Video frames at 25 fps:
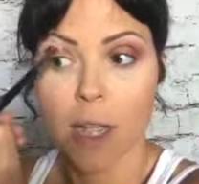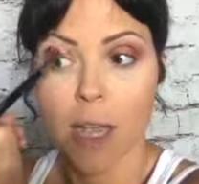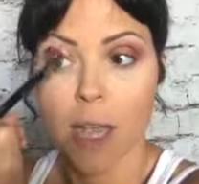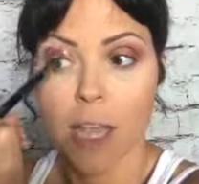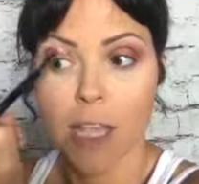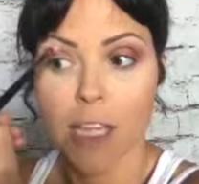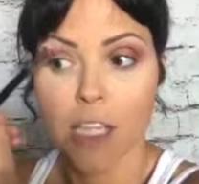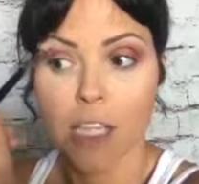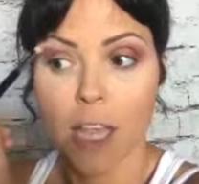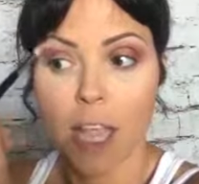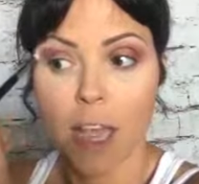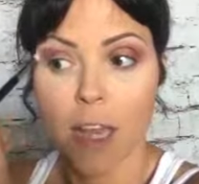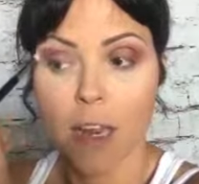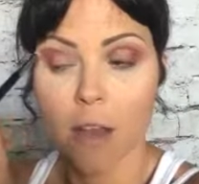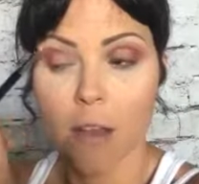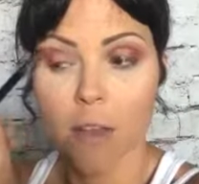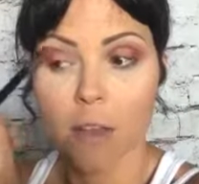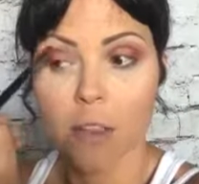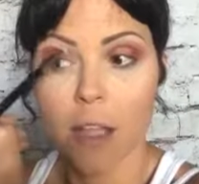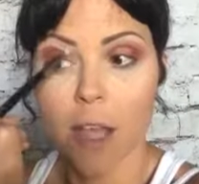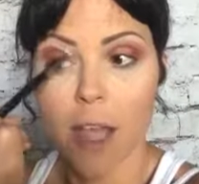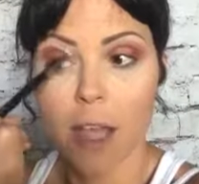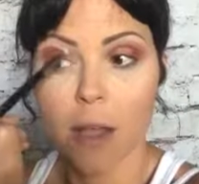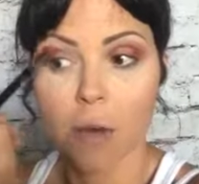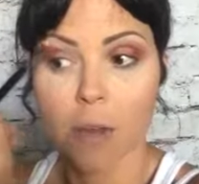
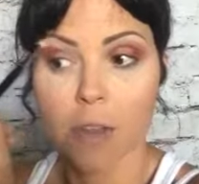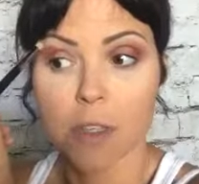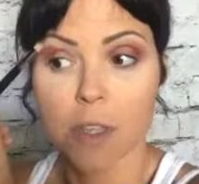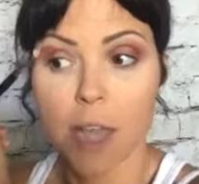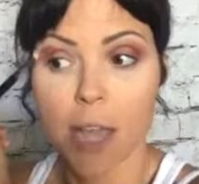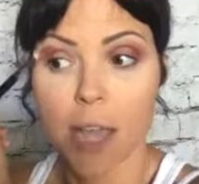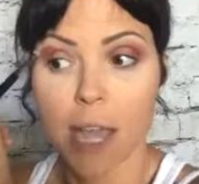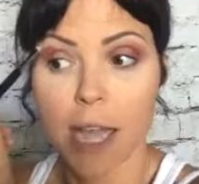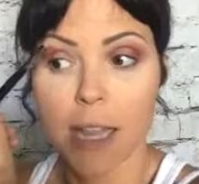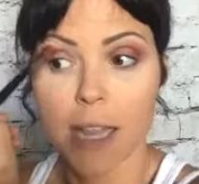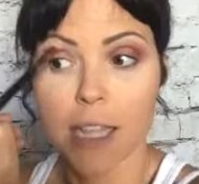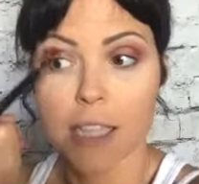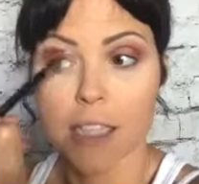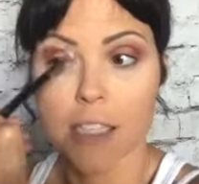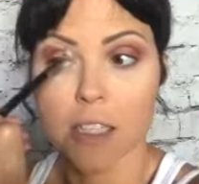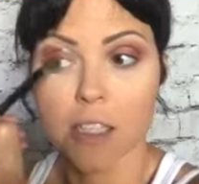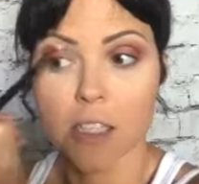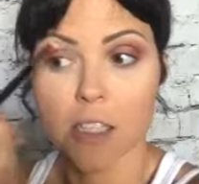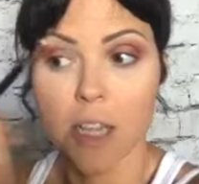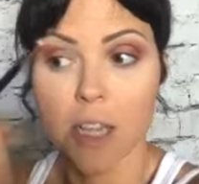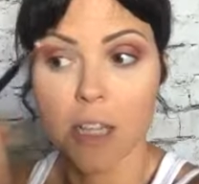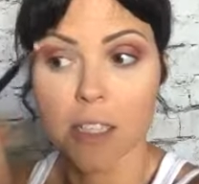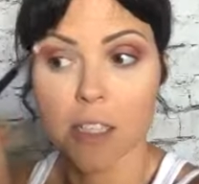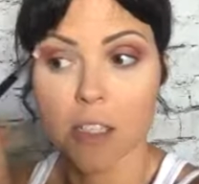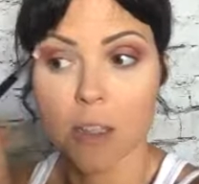eyeshadows, I would highly
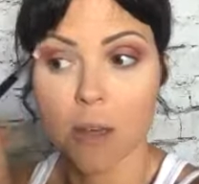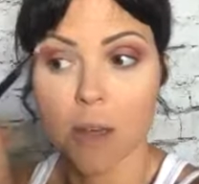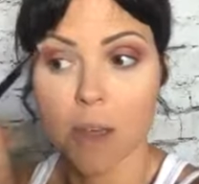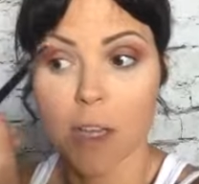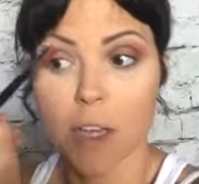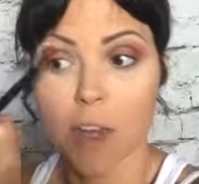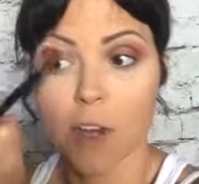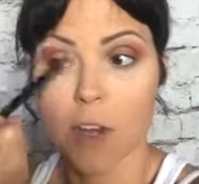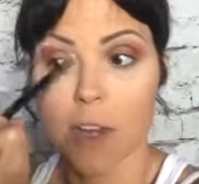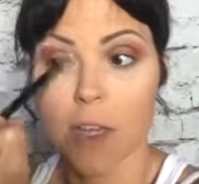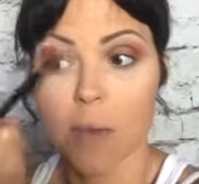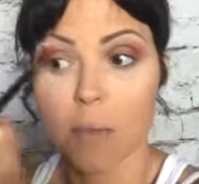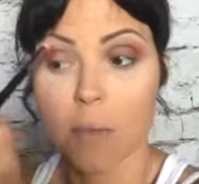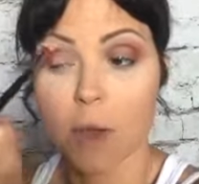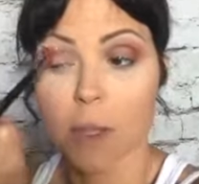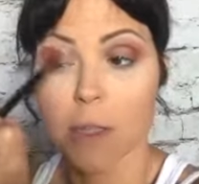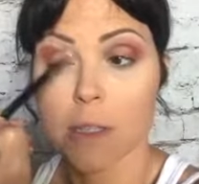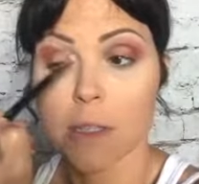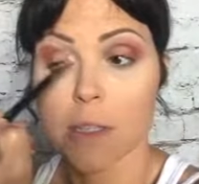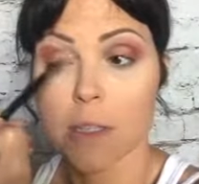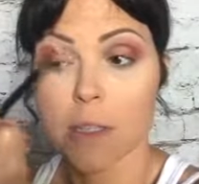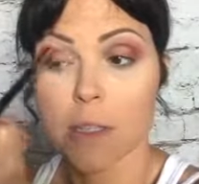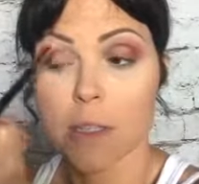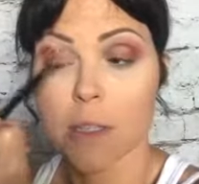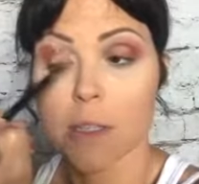suggest you get cream
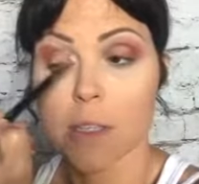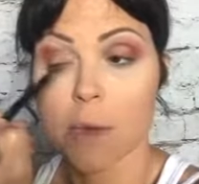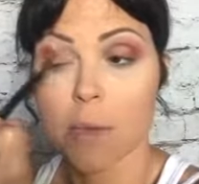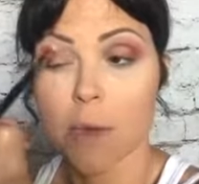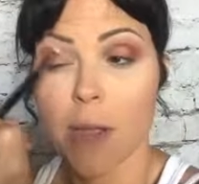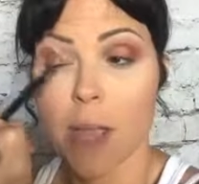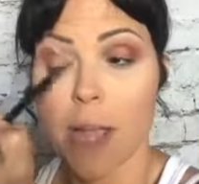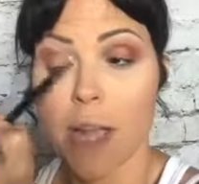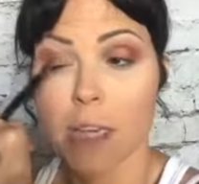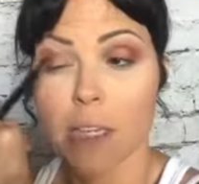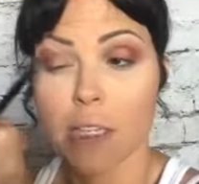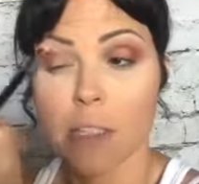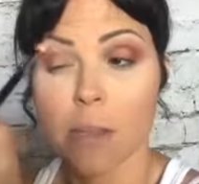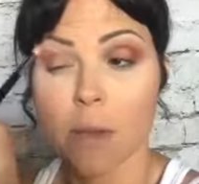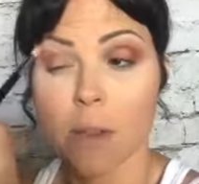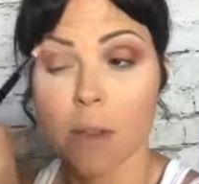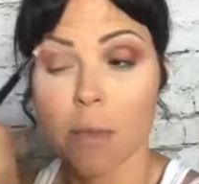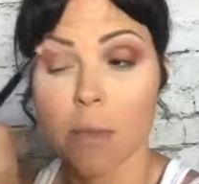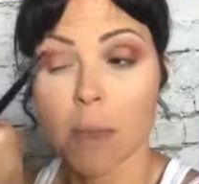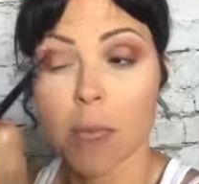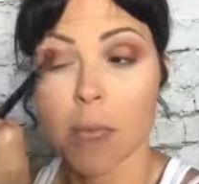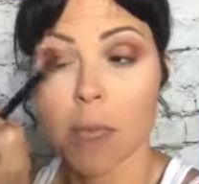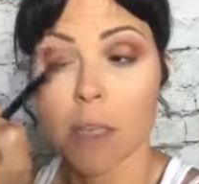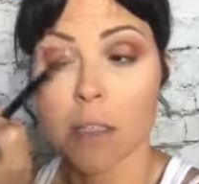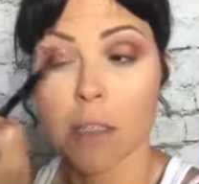ones to practice with
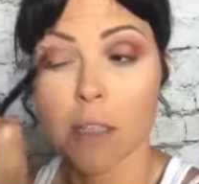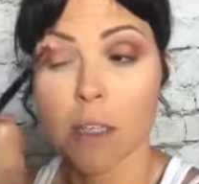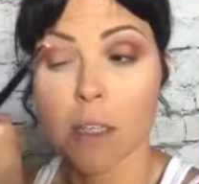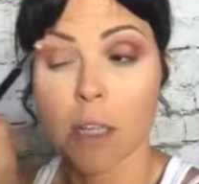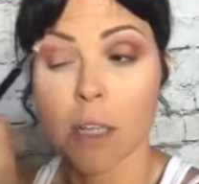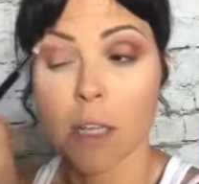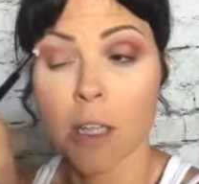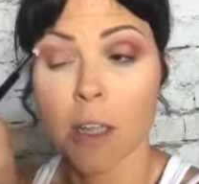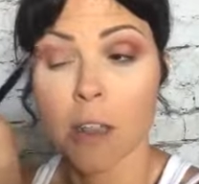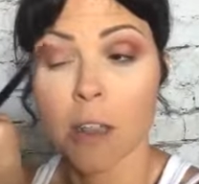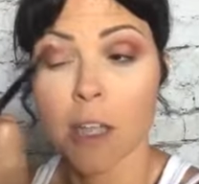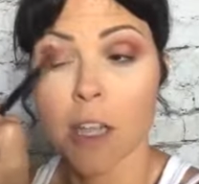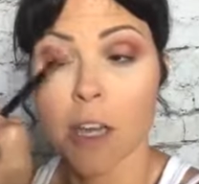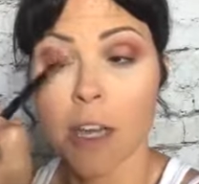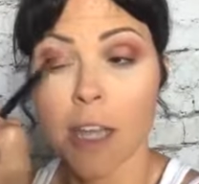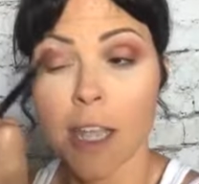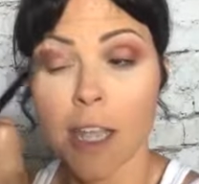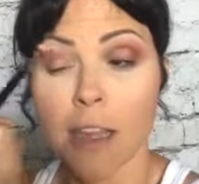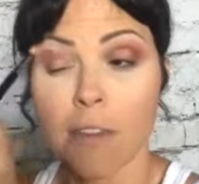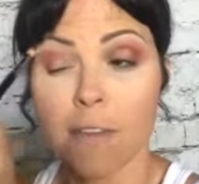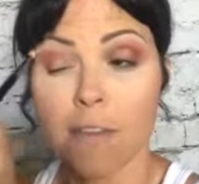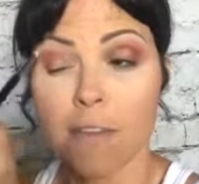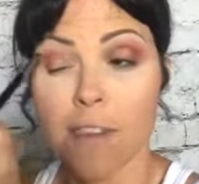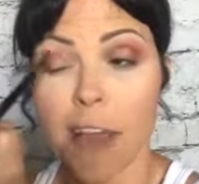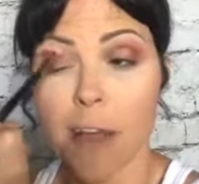because they're
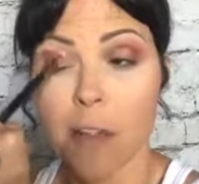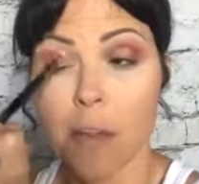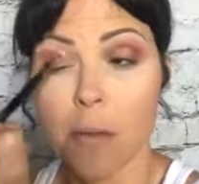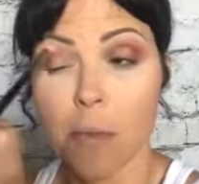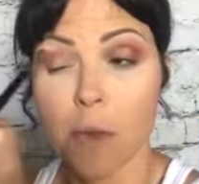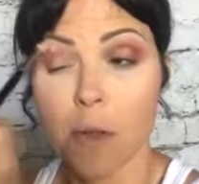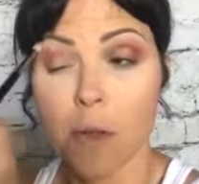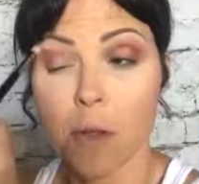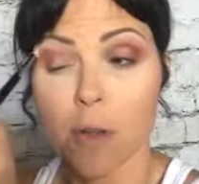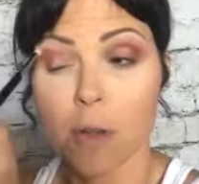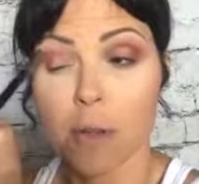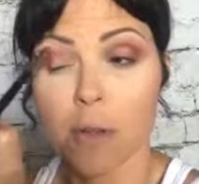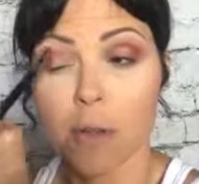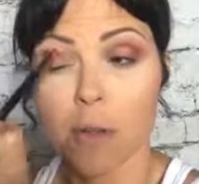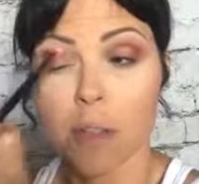infallible.